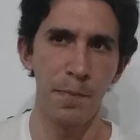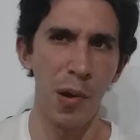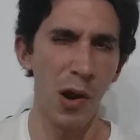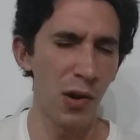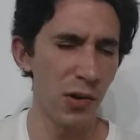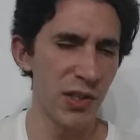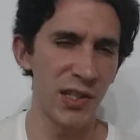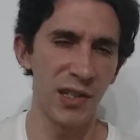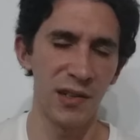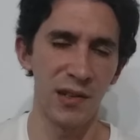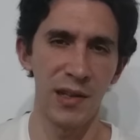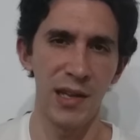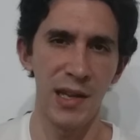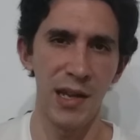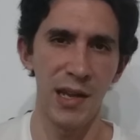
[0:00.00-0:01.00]

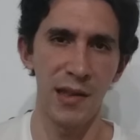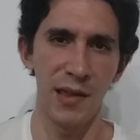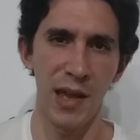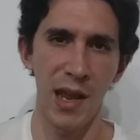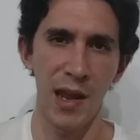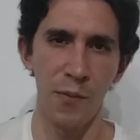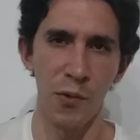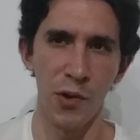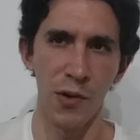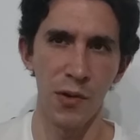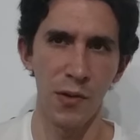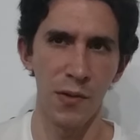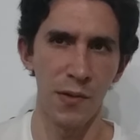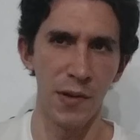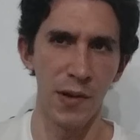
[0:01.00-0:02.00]
personally they were